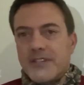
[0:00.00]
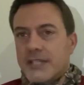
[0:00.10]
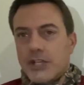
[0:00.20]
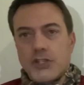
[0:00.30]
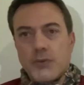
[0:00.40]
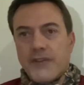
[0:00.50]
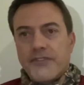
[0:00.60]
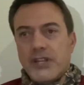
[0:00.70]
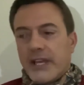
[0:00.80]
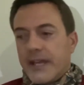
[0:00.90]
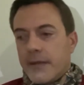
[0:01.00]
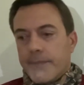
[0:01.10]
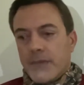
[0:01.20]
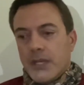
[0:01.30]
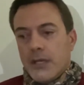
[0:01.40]
section, whatever you like.
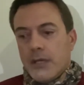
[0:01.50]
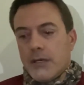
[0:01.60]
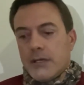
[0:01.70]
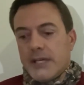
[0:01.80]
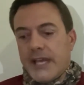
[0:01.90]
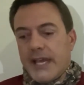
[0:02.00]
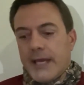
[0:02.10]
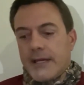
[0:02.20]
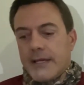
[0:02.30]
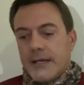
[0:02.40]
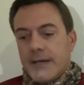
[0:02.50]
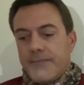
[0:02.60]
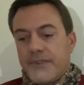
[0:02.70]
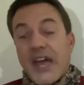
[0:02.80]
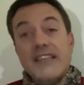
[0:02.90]
And
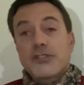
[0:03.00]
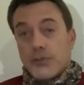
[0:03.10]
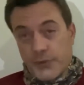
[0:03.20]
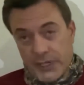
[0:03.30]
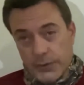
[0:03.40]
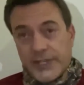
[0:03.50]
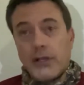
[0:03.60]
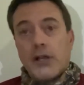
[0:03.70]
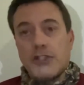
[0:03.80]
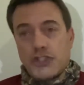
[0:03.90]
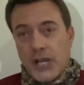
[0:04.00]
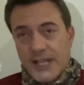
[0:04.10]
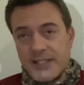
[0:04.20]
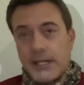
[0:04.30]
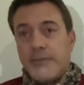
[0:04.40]
that's the real deal on
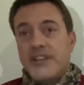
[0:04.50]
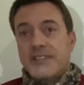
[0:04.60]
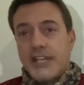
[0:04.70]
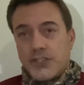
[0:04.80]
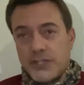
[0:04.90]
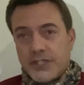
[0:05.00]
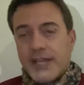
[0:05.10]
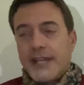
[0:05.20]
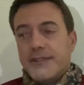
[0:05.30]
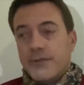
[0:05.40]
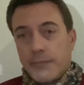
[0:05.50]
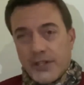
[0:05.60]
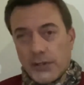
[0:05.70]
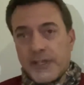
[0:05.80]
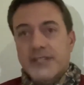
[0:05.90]
shots and immunizations to get into a
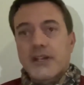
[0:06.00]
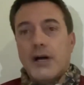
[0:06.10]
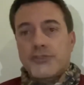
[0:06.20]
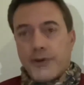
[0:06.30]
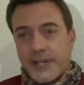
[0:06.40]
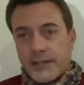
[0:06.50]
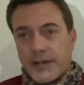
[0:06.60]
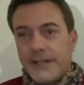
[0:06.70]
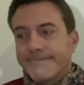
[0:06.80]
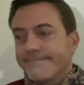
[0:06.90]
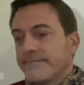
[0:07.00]
Middle East contract. All right.